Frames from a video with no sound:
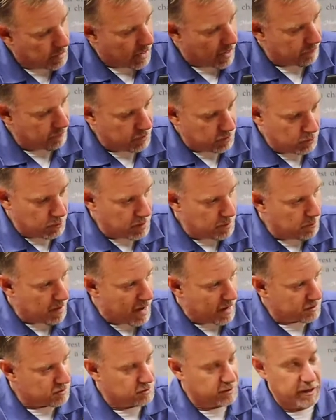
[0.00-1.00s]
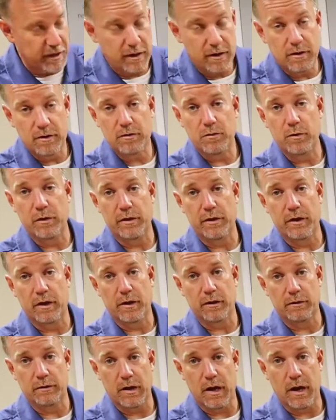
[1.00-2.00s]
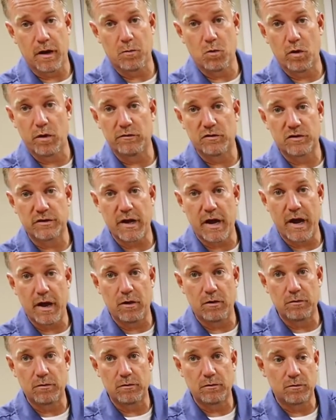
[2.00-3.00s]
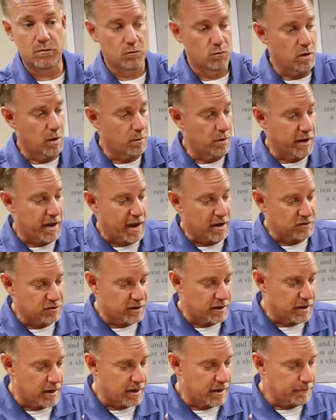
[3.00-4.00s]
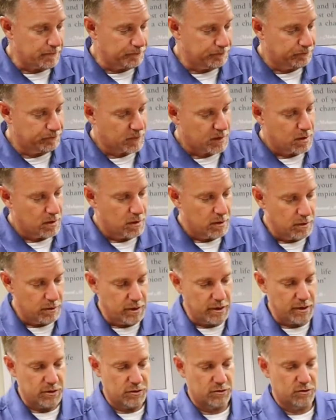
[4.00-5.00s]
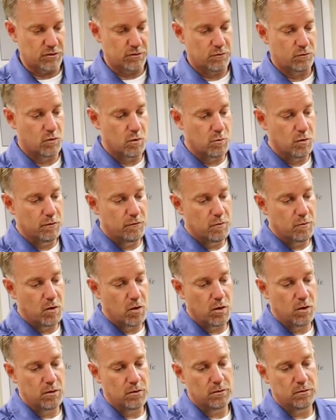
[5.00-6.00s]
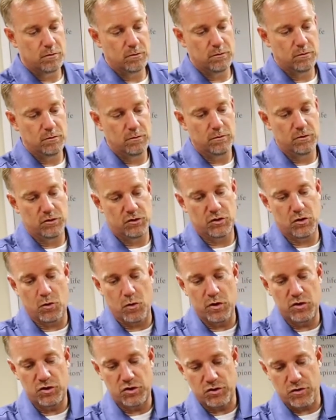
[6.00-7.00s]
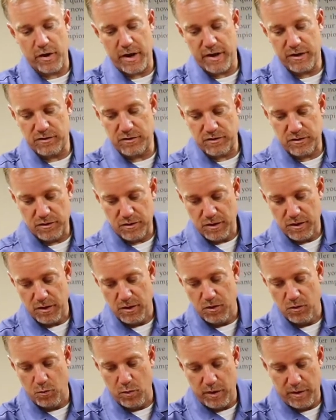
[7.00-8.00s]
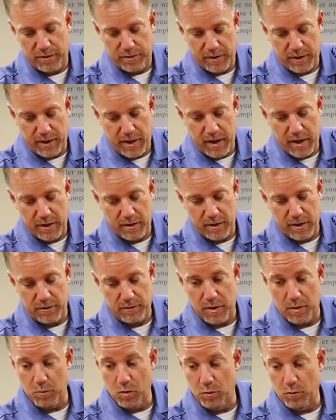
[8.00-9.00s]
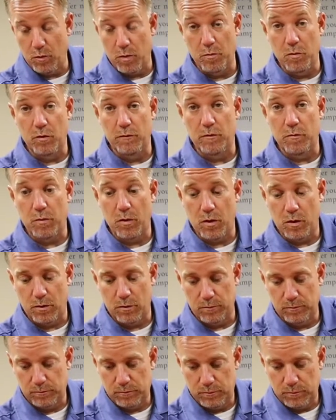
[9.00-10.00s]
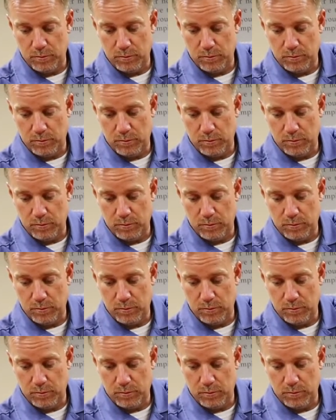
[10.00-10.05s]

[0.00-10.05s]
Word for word: heavy duty box lid with a automotive style rubber gasket on it. These removable storage trays with, again, removable